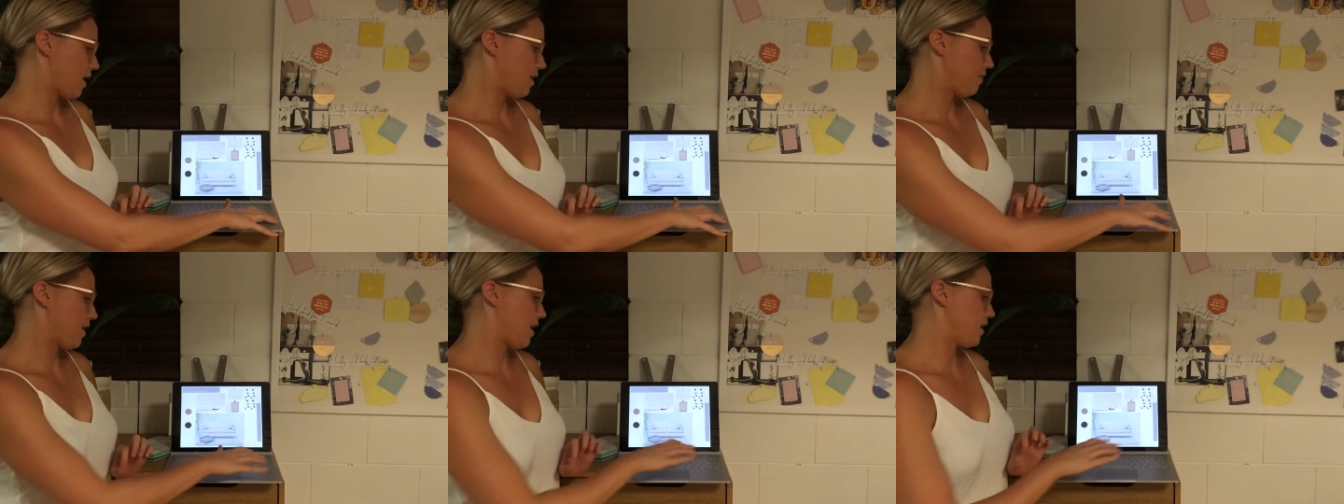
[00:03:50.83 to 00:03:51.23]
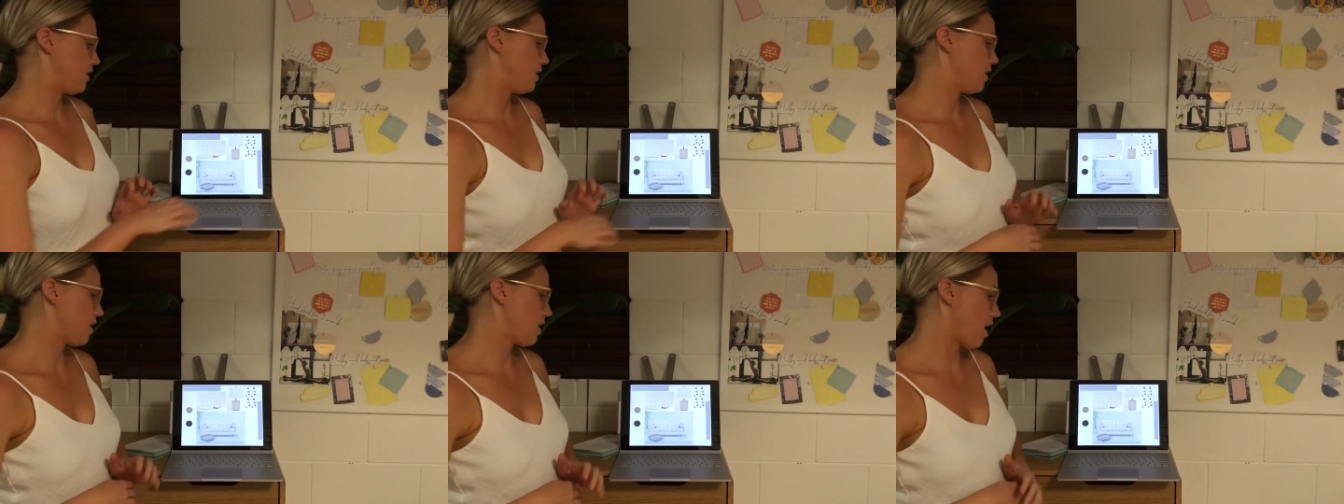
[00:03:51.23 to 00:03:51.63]
And
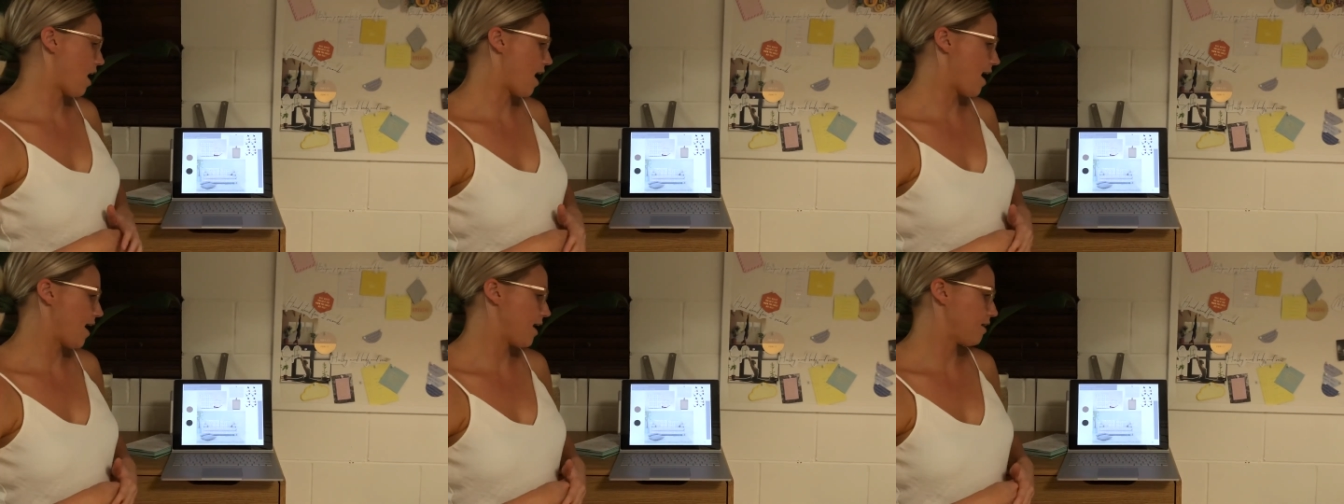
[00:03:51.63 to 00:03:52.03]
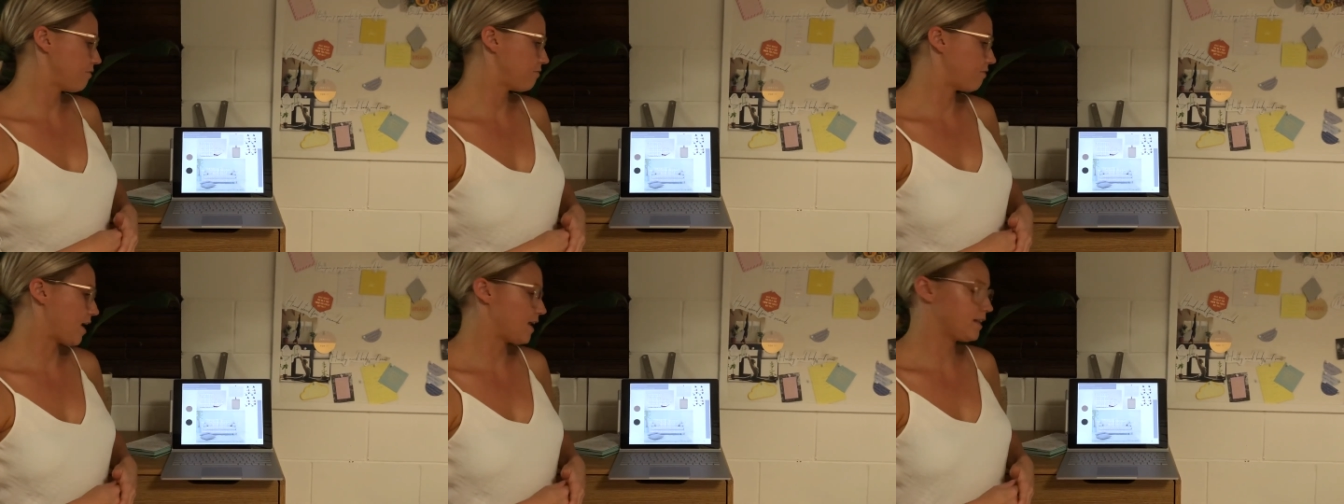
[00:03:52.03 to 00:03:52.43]
then I
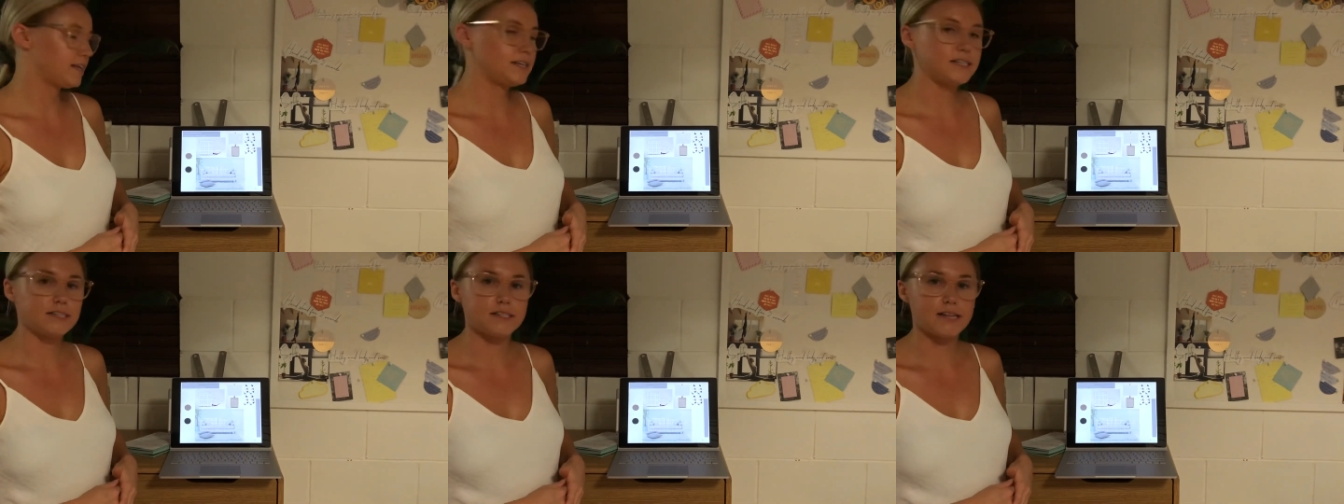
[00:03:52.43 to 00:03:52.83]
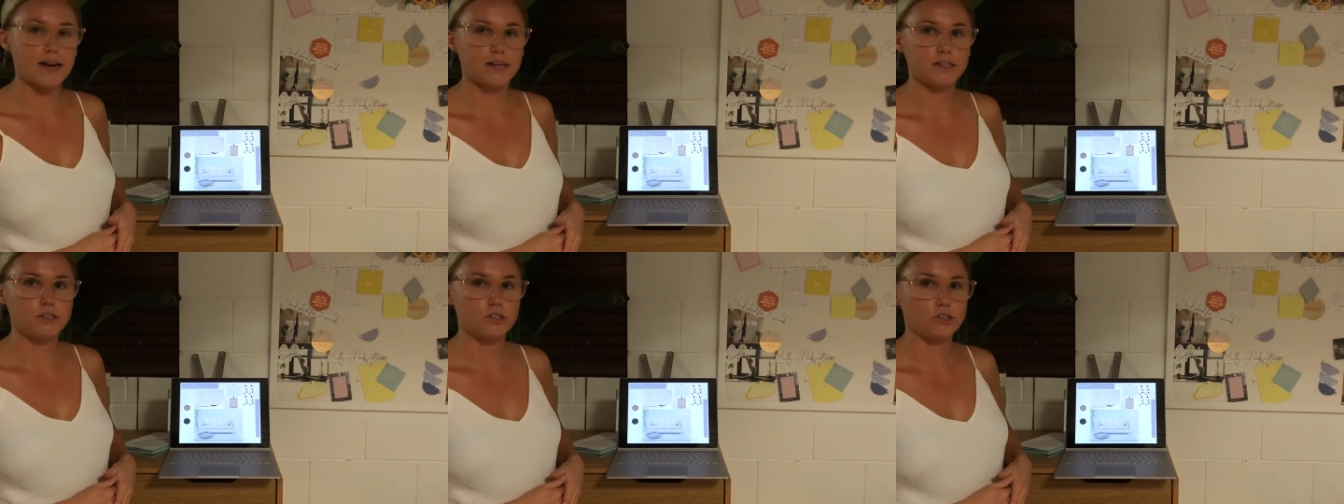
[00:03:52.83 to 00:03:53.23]
finally
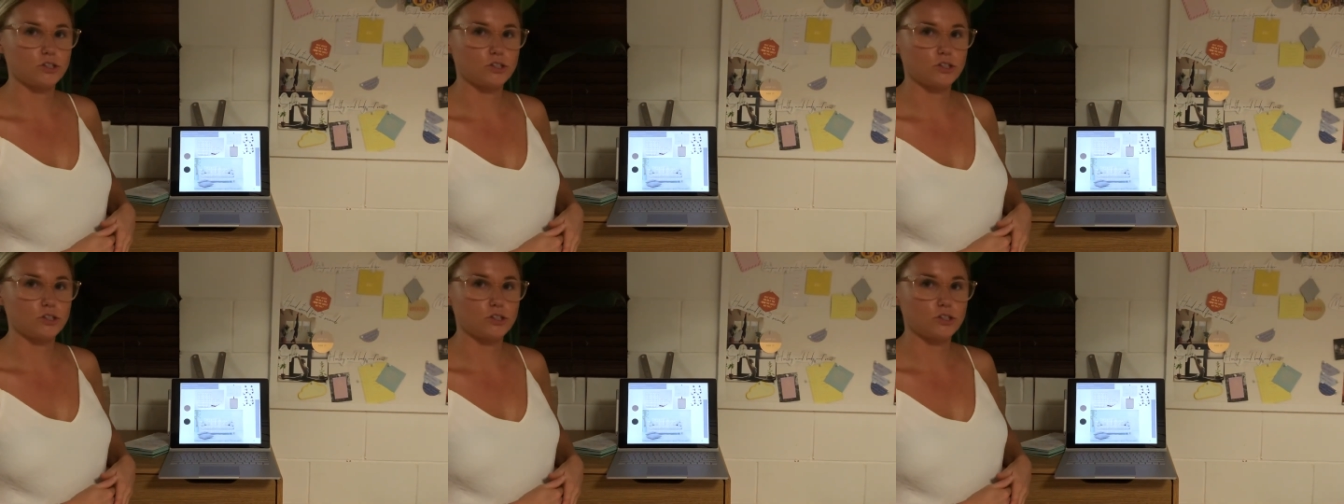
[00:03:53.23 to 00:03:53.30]
decided to